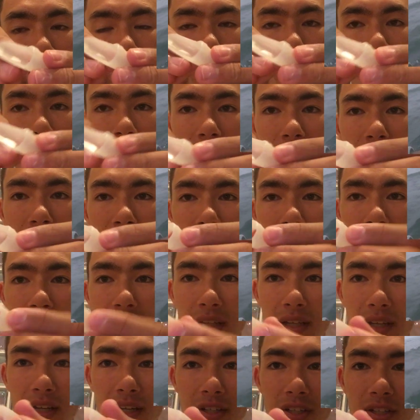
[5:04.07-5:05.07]
So once you got the
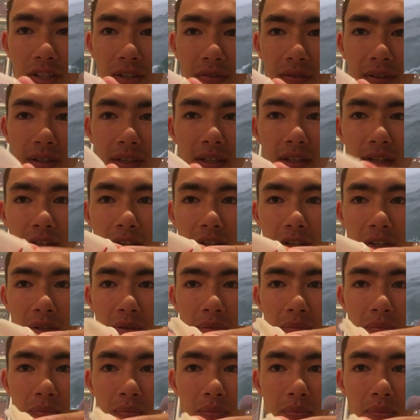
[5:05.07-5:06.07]
anchovy in there, you
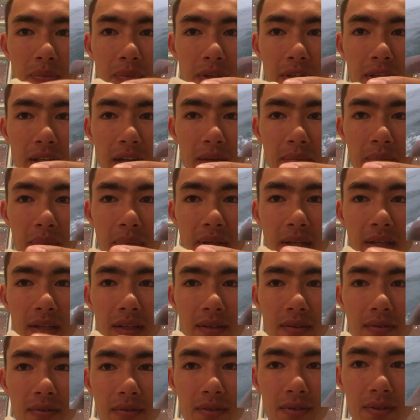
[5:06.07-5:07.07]
put that pin
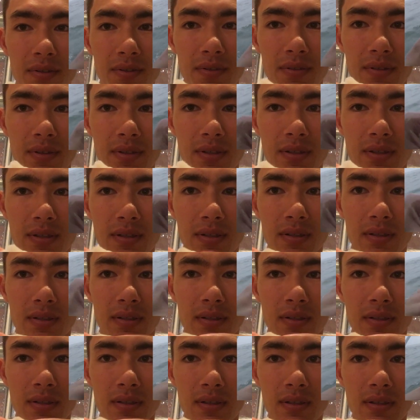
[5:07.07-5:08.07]
through,
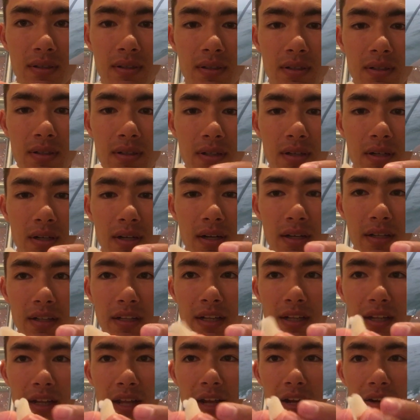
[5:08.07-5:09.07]
and then
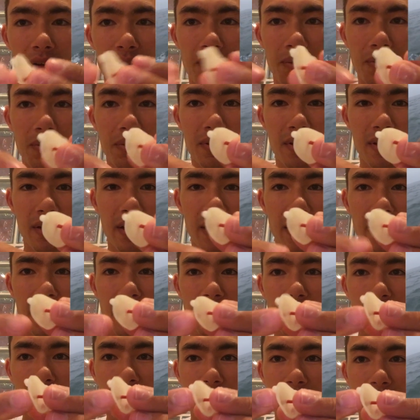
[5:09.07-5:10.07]
that holds that
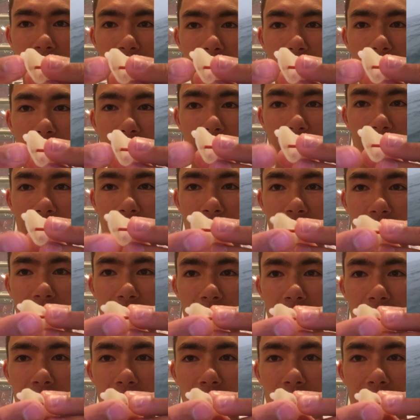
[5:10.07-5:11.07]
anchovy in
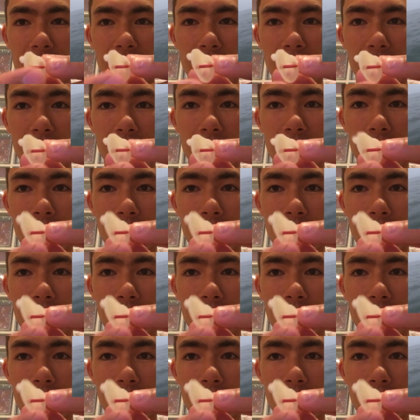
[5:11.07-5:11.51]
inside there.